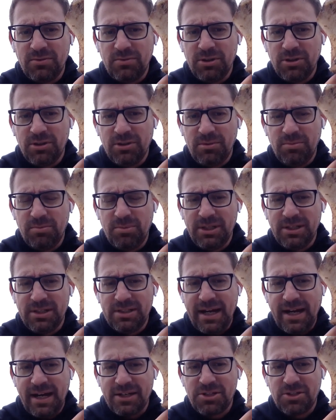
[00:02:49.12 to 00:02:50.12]
will be
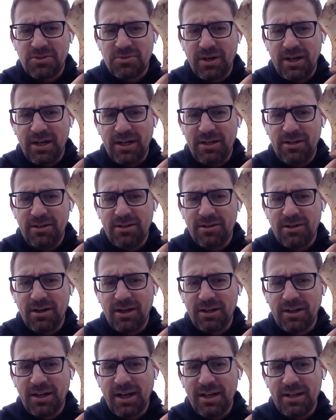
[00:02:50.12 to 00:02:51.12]
attached right here
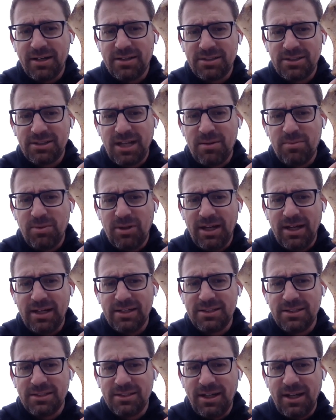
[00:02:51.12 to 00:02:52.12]
and kind of
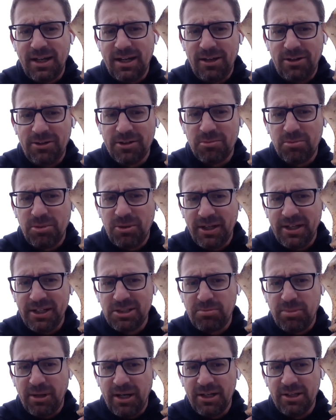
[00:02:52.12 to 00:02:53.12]
stabilized and held in
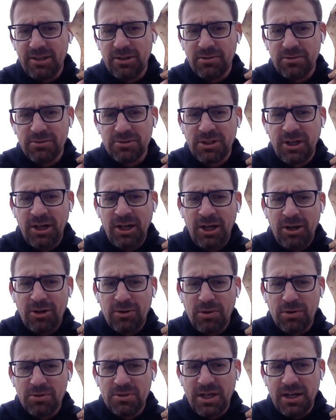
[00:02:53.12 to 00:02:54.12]
place by those
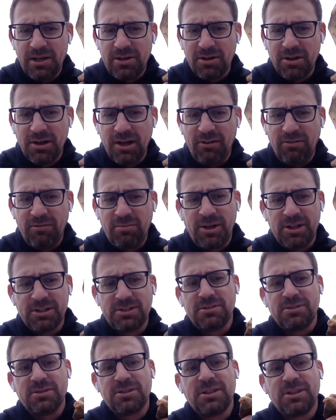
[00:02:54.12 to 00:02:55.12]
rotator cuff
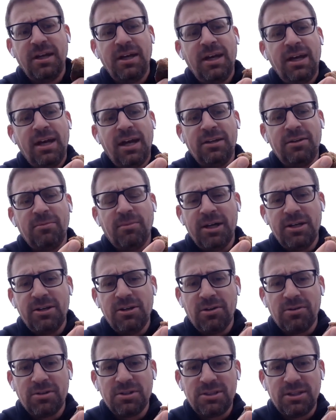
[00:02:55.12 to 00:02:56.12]
muscles. And you might
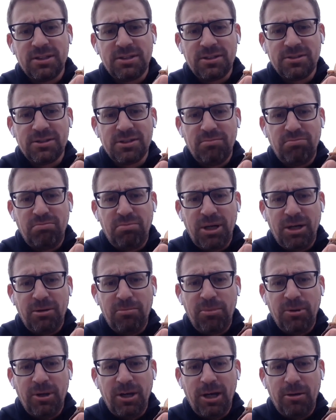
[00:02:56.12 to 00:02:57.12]
notice that there's a
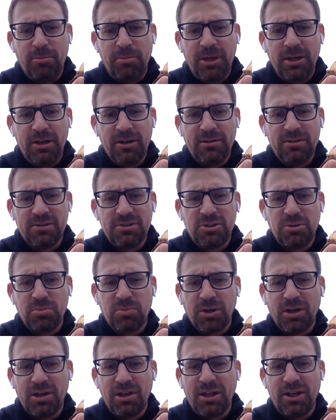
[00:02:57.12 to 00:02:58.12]
bump up here, the
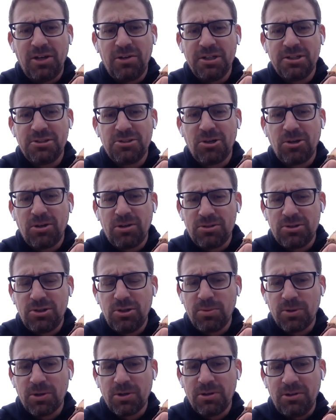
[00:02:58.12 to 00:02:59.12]
supraglenoid
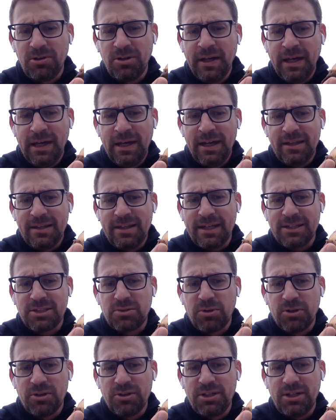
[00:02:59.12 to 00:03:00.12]
tubercle.
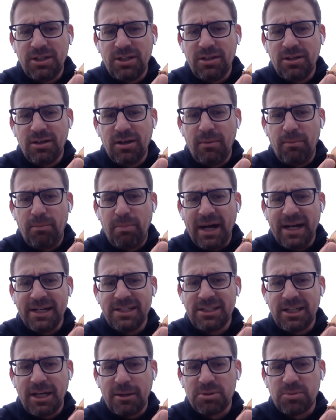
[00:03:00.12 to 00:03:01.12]
That's where the
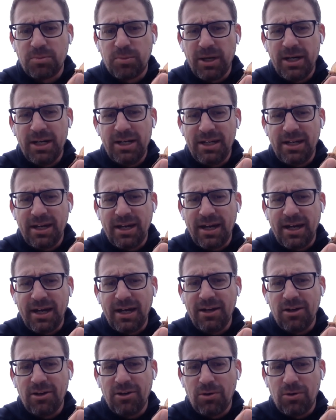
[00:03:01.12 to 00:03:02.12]
biceps
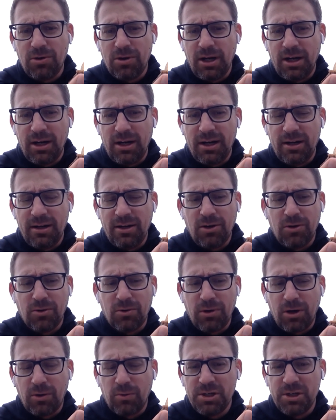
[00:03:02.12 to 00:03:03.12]
brachii
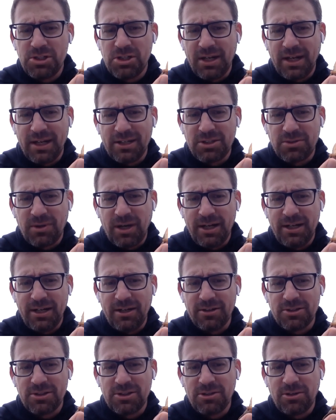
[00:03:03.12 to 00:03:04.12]
originates right
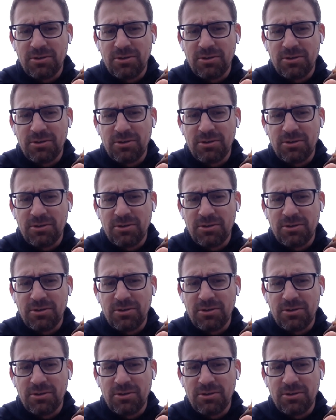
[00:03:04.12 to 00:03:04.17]
here.